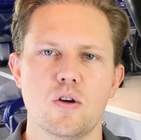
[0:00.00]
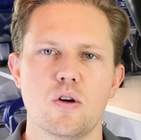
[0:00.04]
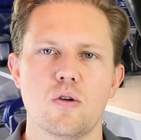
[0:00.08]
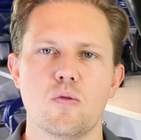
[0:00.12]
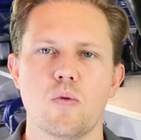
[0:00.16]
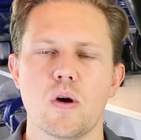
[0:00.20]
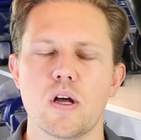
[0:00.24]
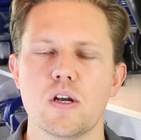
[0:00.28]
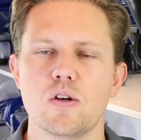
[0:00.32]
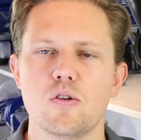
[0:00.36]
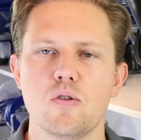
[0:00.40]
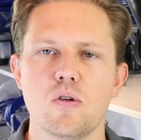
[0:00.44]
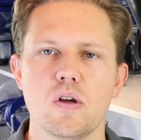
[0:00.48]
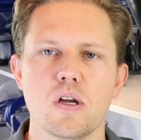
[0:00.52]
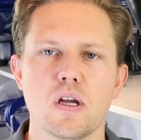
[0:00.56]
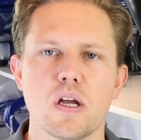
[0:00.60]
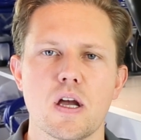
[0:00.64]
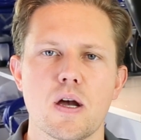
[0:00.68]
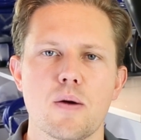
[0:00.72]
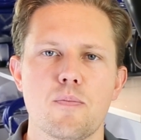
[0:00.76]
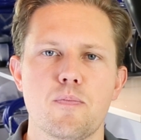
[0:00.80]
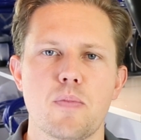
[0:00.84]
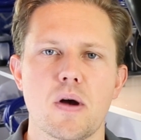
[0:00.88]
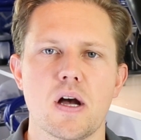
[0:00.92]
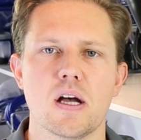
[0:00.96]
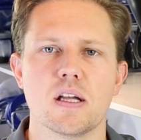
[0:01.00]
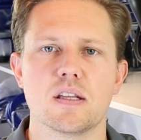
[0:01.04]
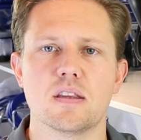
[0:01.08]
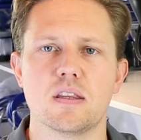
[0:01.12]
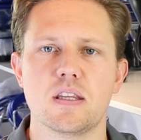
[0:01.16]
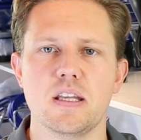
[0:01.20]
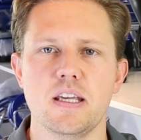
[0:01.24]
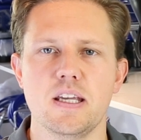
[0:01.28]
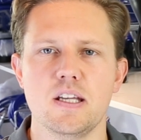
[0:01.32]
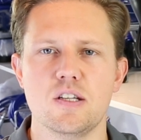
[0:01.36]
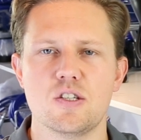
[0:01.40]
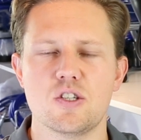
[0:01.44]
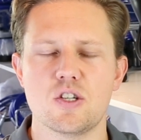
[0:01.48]
you're wondering about
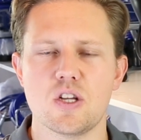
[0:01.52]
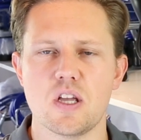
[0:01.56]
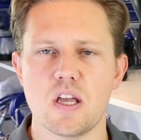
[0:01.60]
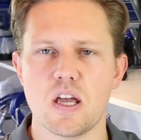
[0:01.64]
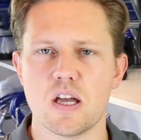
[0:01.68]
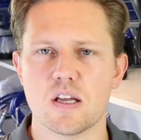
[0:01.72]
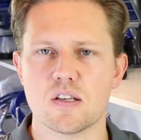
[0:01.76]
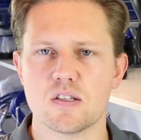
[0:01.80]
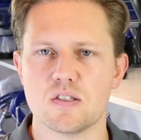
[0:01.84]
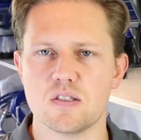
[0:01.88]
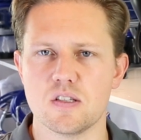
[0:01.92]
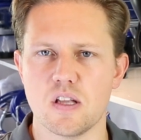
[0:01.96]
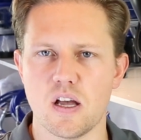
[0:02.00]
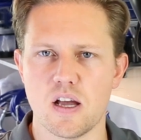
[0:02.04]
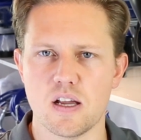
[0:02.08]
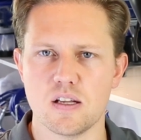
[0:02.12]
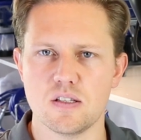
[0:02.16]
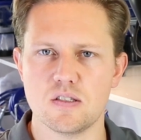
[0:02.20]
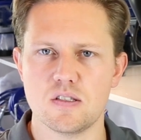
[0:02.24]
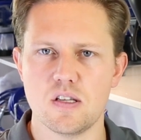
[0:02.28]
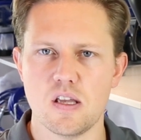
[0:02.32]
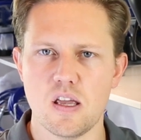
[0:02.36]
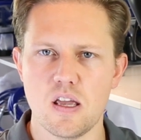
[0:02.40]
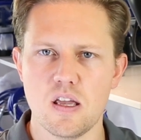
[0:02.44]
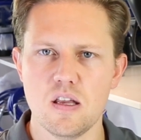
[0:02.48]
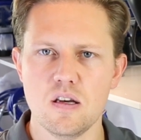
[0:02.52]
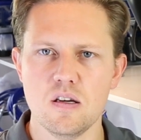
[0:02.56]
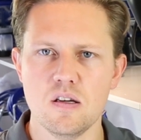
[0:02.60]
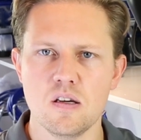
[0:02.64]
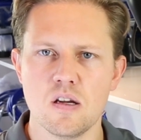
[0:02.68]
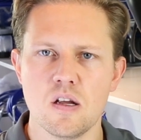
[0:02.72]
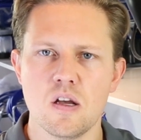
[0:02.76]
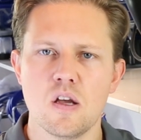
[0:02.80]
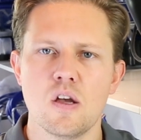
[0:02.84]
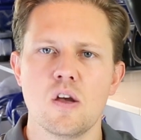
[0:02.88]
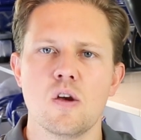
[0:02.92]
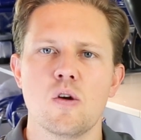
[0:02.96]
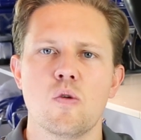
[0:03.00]
the GX19,
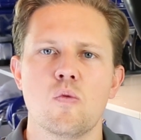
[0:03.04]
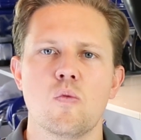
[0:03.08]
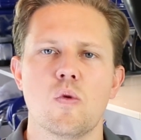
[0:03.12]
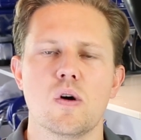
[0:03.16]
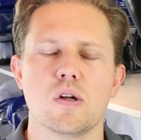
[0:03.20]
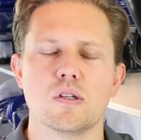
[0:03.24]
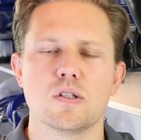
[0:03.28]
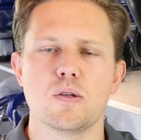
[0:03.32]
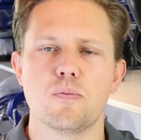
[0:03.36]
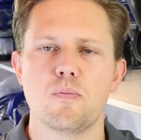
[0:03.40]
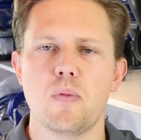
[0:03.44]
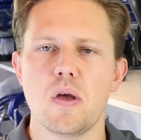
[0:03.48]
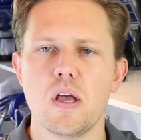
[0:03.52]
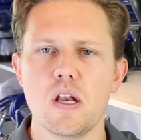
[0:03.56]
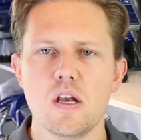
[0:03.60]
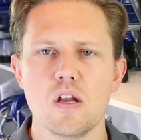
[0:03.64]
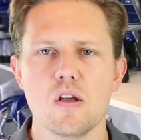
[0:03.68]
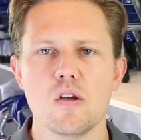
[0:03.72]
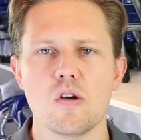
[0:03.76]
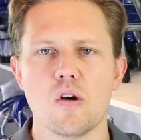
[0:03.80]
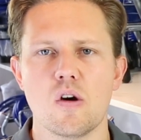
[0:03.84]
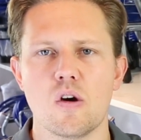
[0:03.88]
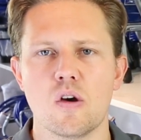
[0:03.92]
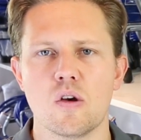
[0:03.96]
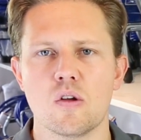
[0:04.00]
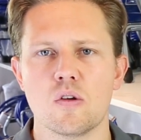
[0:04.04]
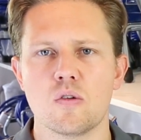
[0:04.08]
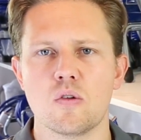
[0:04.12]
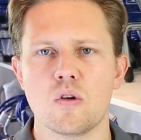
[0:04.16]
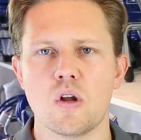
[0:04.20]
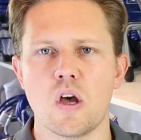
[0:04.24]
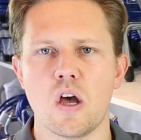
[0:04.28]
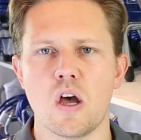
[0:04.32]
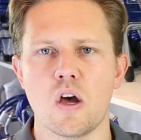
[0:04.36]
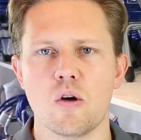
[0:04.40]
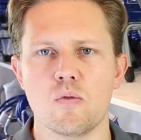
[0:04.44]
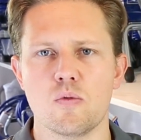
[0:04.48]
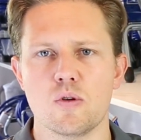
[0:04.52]
well, depending on
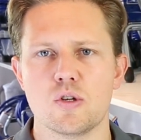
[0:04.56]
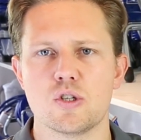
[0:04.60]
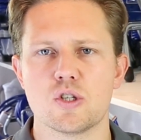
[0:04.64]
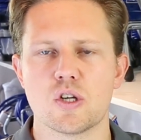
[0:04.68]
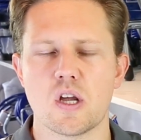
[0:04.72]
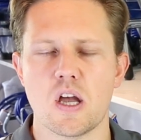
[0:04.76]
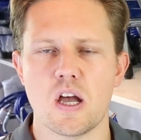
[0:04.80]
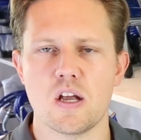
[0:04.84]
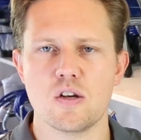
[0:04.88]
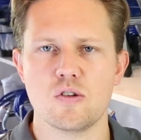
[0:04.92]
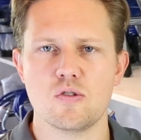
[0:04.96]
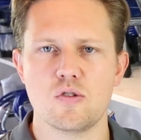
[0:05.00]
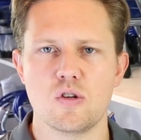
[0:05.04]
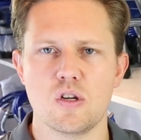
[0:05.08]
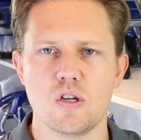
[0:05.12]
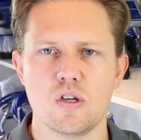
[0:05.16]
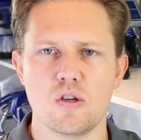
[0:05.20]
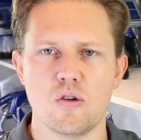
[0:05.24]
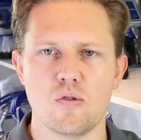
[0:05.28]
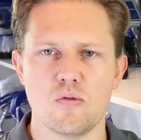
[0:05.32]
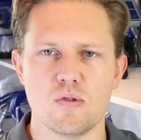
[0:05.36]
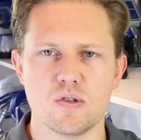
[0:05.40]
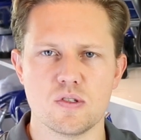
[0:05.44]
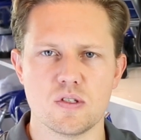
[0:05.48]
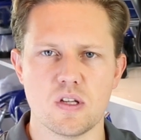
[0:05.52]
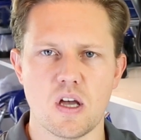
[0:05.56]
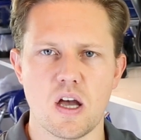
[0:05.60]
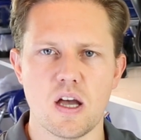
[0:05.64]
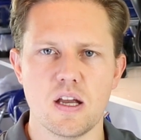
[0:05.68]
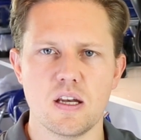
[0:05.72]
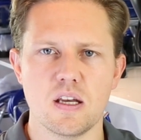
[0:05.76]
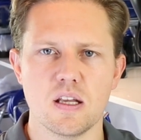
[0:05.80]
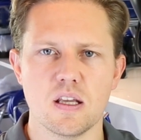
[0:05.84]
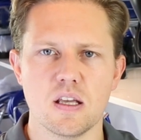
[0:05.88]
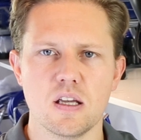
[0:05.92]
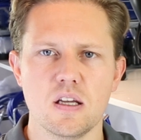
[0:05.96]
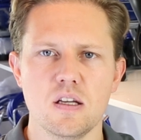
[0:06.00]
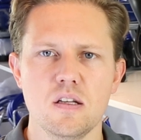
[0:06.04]
which country you're
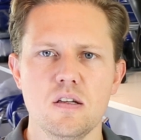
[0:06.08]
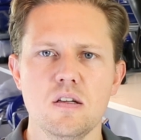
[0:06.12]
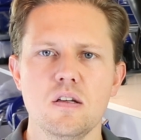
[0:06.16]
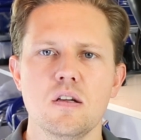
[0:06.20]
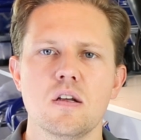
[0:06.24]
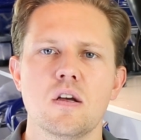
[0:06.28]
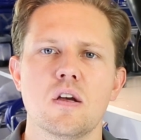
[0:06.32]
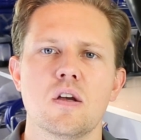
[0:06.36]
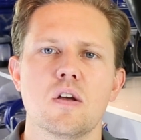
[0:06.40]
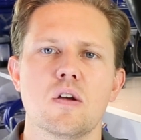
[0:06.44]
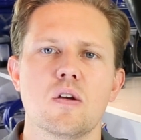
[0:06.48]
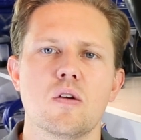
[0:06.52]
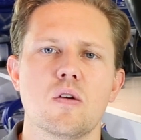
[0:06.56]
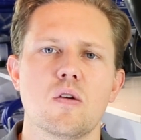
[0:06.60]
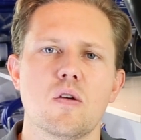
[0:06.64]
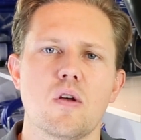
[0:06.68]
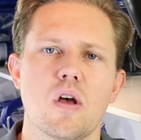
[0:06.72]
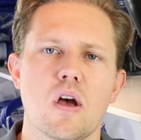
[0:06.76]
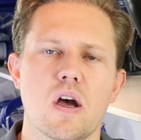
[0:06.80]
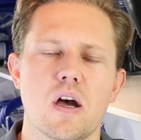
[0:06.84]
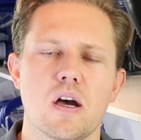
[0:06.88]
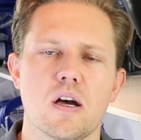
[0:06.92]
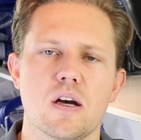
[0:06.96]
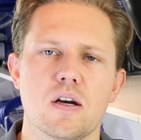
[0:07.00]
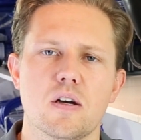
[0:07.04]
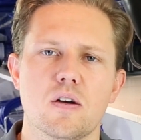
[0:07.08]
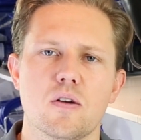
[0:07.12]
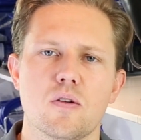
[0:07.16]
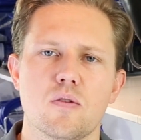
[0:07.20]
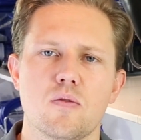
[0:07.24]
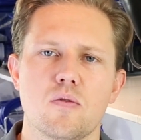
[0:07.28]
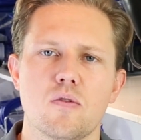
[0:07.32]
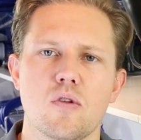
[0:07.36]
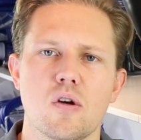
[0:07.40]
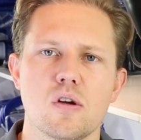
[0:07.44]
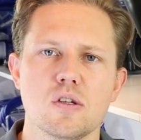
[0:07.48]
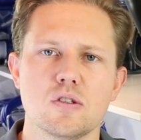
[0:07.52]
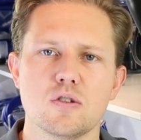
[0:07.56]
residing in,
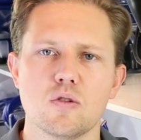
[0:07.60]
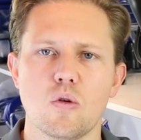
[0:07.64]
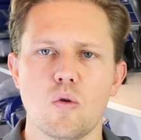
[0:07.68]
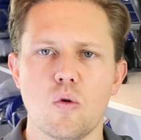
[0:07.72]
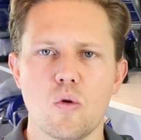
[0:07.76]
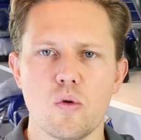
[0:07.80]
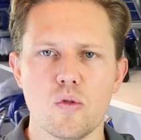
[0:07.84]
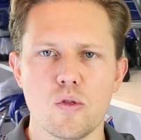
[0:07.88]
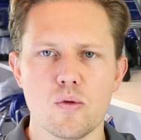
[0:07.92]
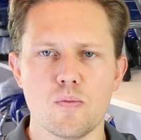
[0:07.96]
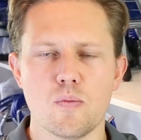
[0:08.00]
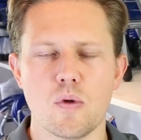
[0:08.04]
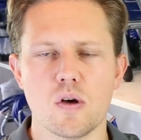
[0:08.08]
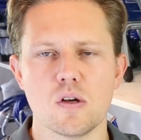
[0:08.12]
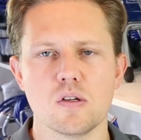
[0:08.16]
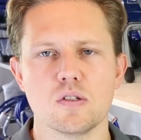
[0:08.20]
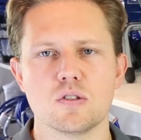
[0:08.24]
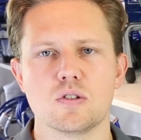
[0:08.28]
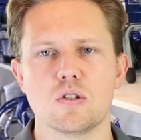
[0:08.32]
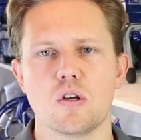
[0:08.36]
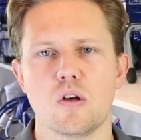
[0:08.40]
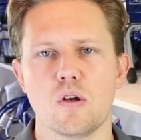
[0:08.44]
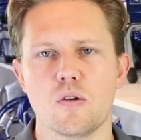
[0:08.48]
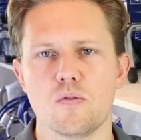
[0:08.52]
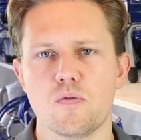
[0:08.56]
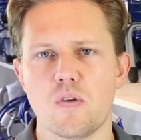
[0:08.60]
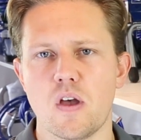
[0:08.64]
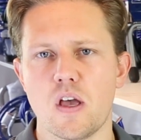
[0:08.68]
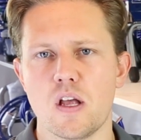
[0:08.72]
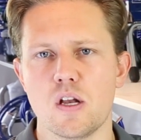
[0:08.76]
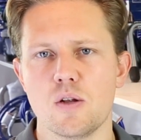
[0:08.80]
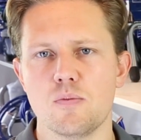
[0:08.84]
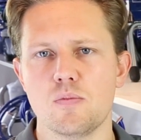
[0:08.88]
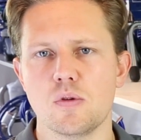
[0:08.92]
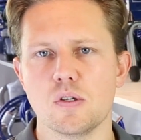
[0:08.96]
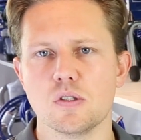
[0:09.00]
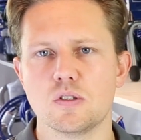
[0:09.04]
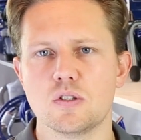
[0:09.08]
not all the models are
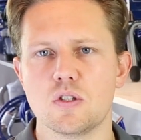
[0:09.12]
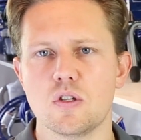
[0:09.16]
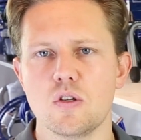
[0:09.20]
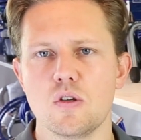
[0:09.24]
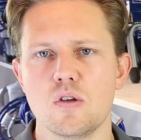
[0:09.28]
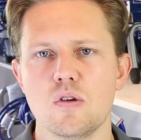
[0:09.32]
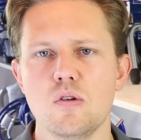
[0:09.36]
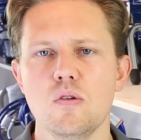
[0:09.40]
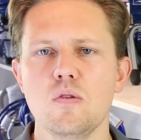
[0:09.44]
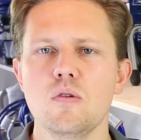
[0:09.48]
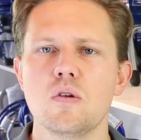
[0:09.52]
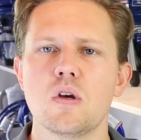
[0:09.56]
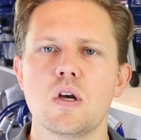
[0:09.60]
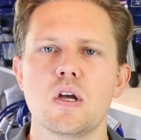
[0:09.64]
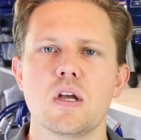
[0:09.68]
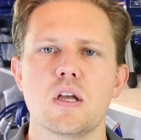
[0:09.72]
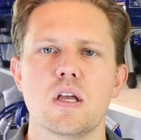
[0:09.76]
available to you.